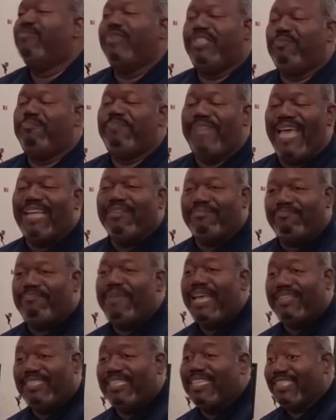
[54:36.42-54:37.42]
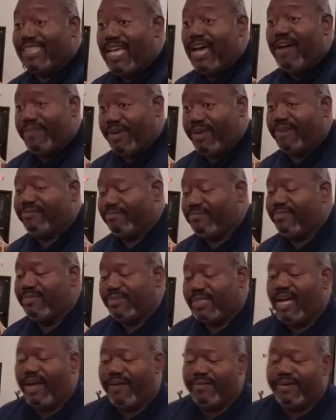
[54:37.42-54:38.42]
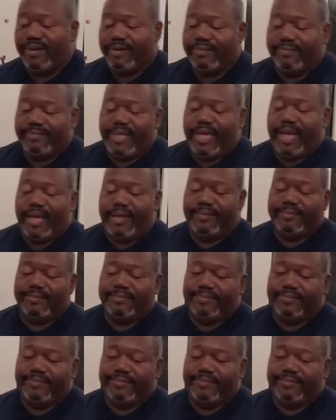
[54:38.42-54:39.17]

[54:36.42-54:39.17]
which Bess is governor. Yeah. Governor, yeah.